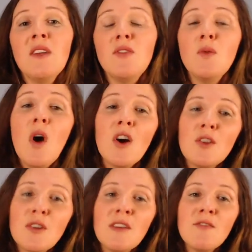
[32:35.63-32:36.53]
If you are
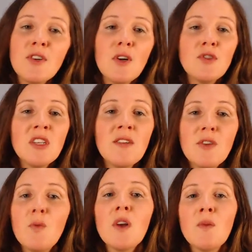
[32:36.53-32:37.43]
looking for coaching,
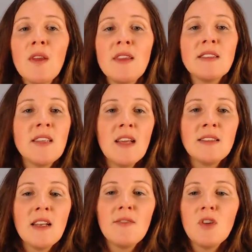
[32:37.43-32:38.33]
if you want to run these
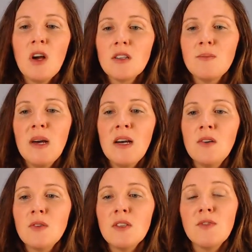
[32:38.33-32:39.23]
tests that I've talked about,